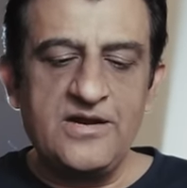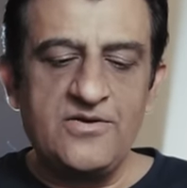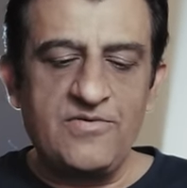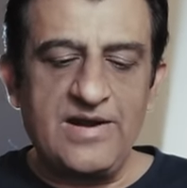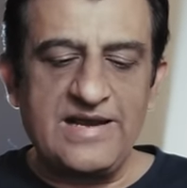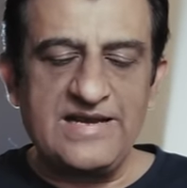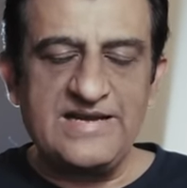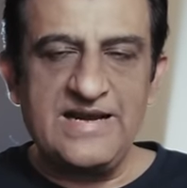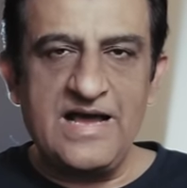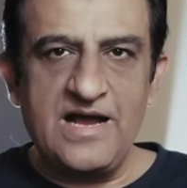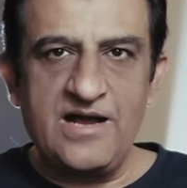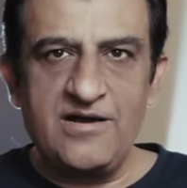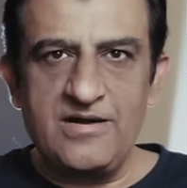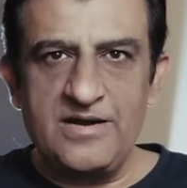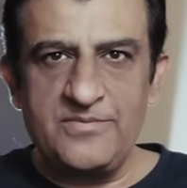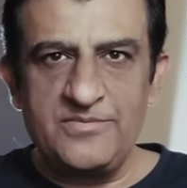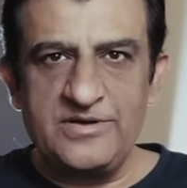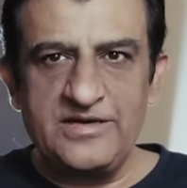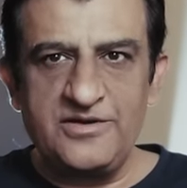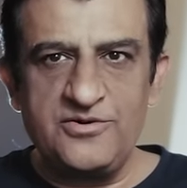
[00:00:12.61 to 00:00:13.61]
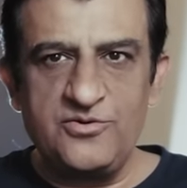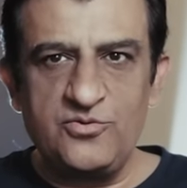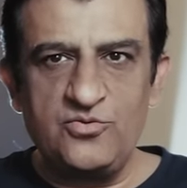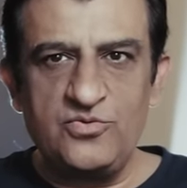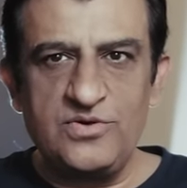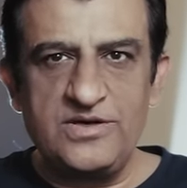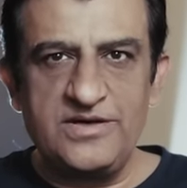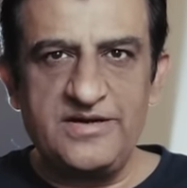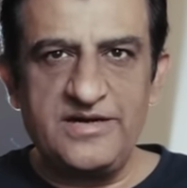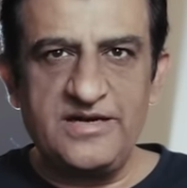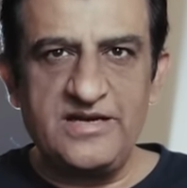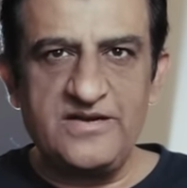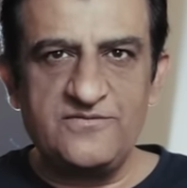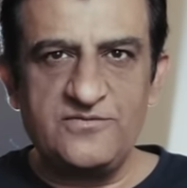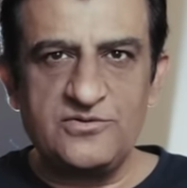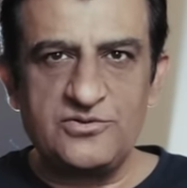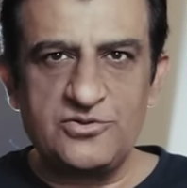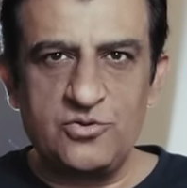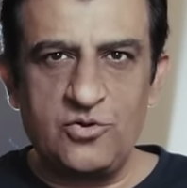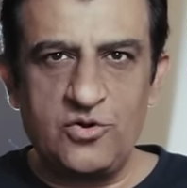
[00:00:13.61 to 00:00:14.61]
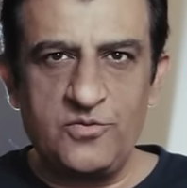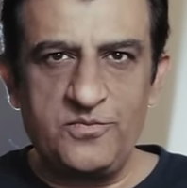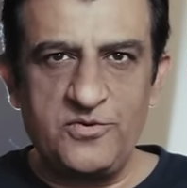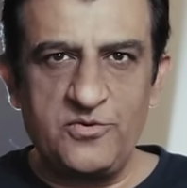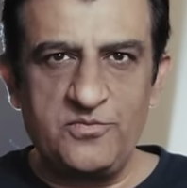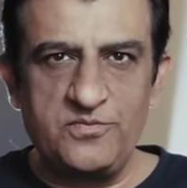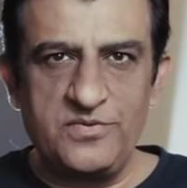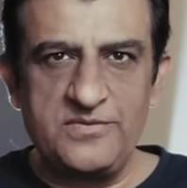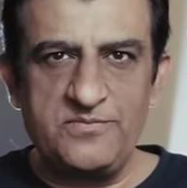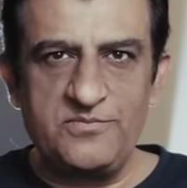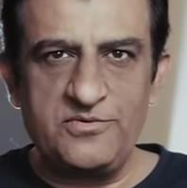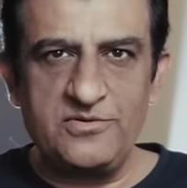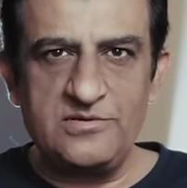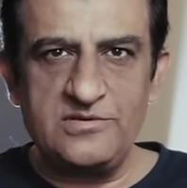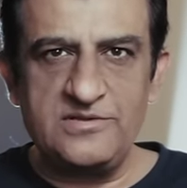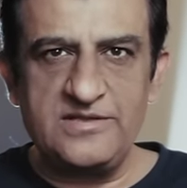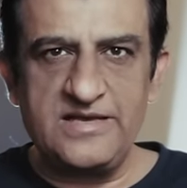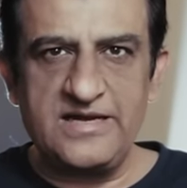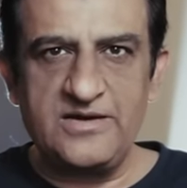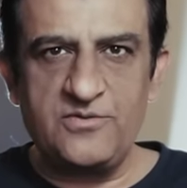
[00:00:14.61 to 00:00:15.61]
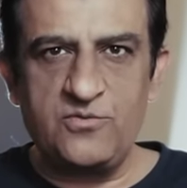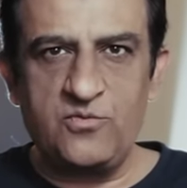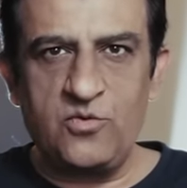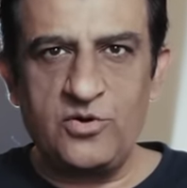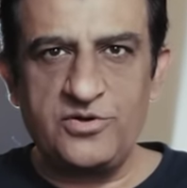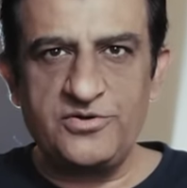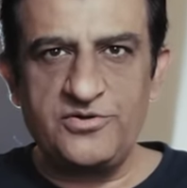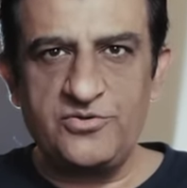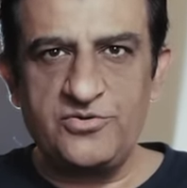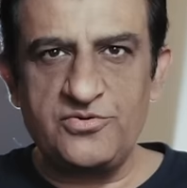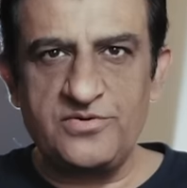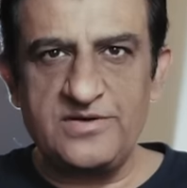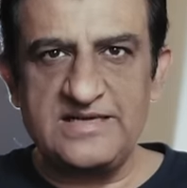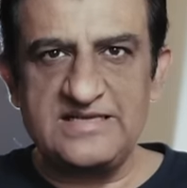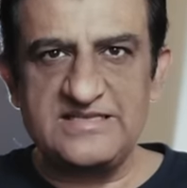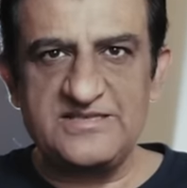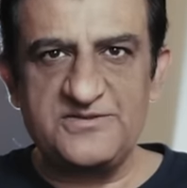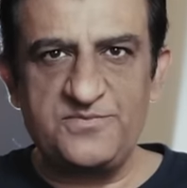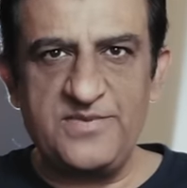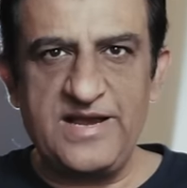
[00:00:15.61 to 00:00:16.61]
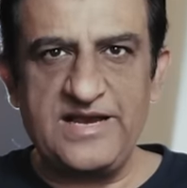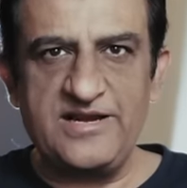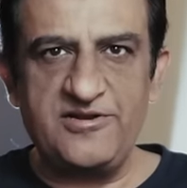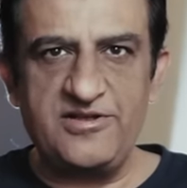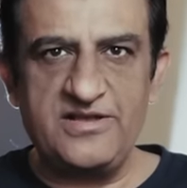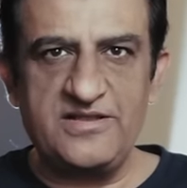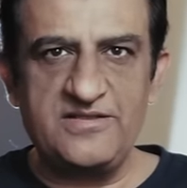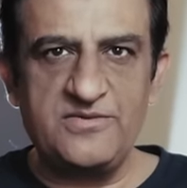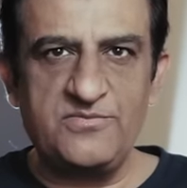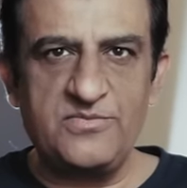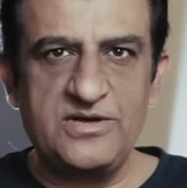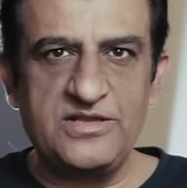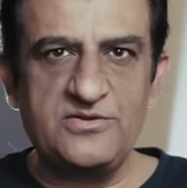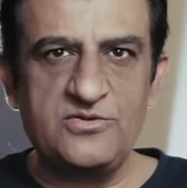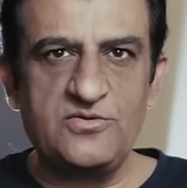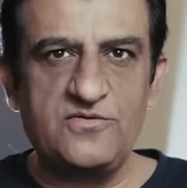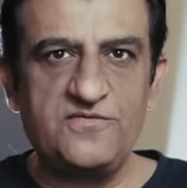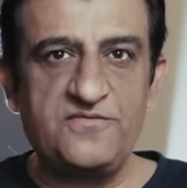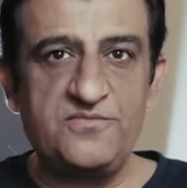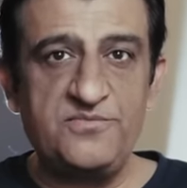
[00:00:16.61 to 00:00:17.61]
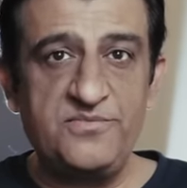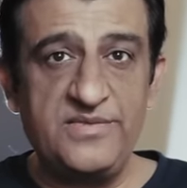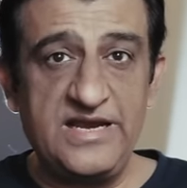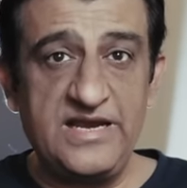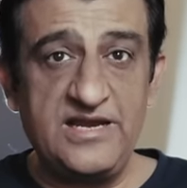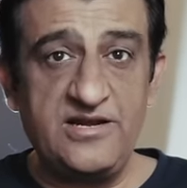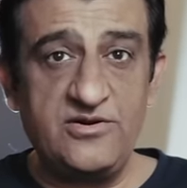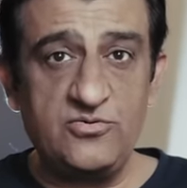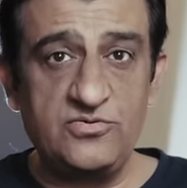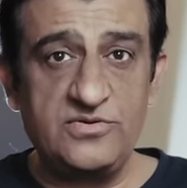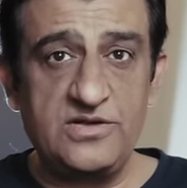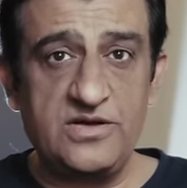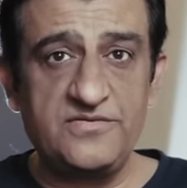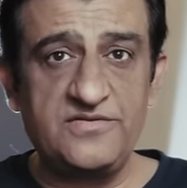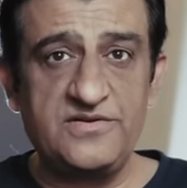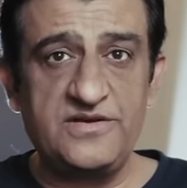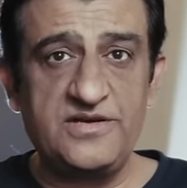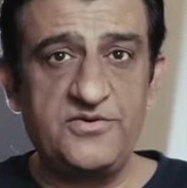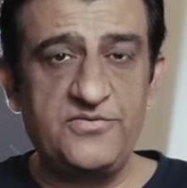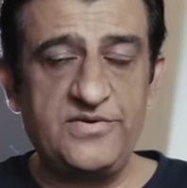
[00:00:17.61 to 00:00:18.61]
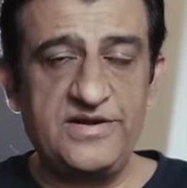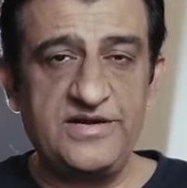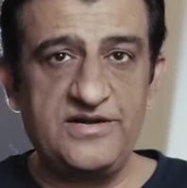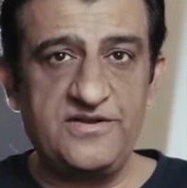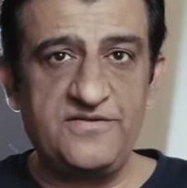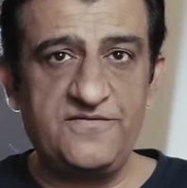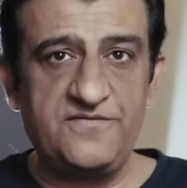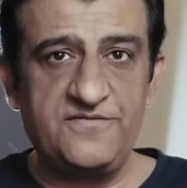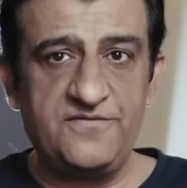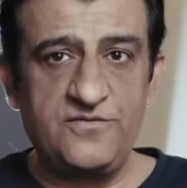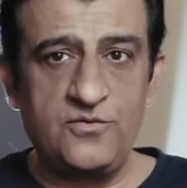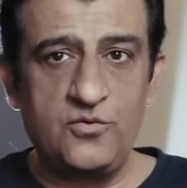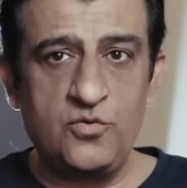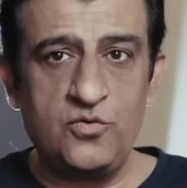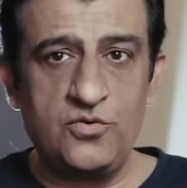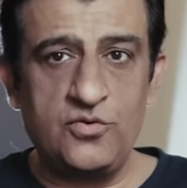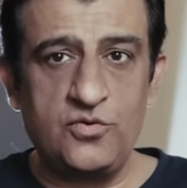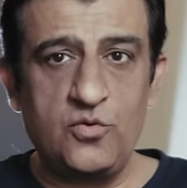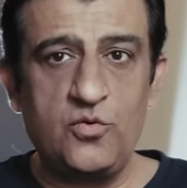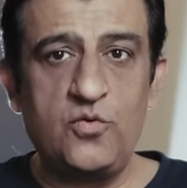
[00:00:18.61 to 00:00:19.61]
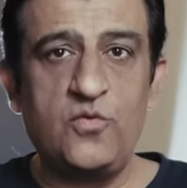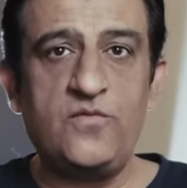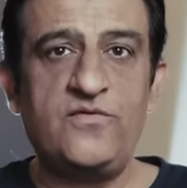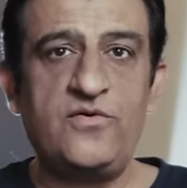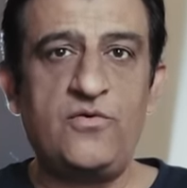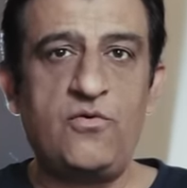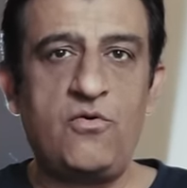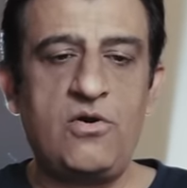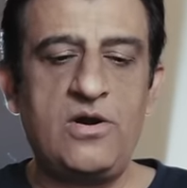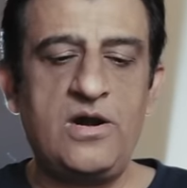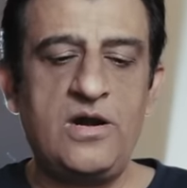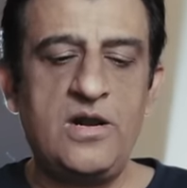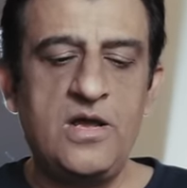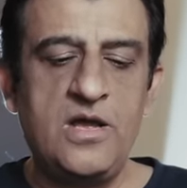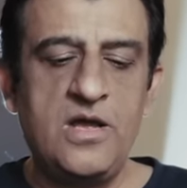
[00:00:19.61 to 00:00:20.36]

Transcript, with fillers: Right now, I'm going to do a reading for Scorpio people that what you should expect in the month of May 2024 overall.